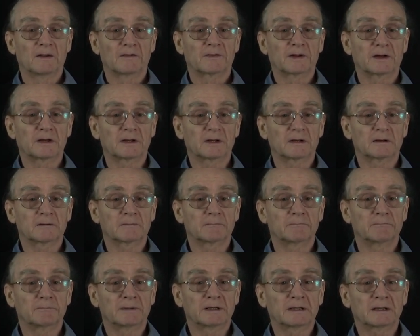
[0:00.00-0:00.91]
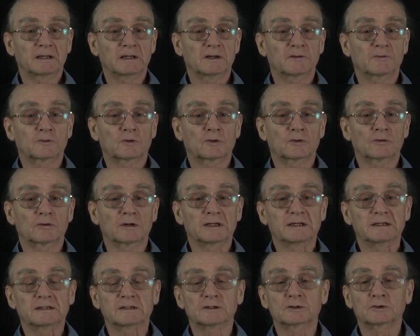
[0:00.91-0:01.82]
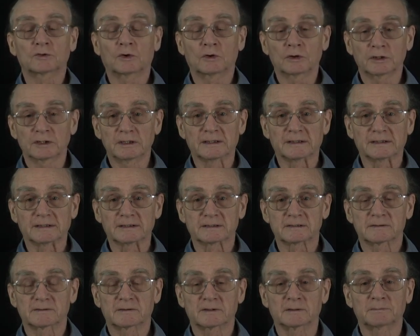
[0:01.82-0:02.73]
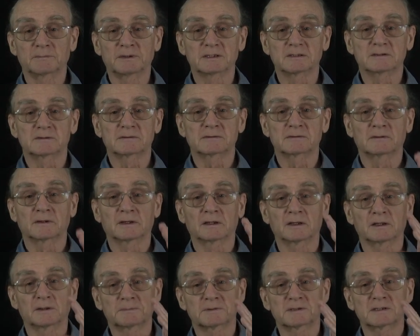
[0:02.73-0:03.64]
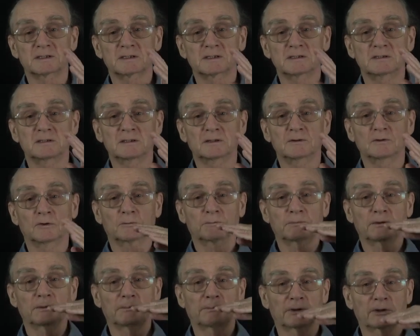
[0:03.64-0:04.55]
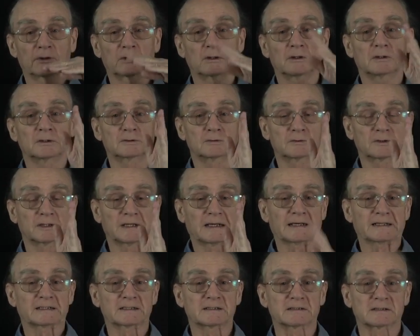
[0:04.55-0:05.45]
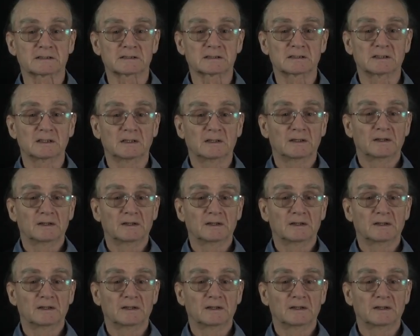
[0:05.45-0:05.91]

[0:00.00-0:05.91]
They may have correlated coordinates. That means the ellipses need not be parallel to the axis.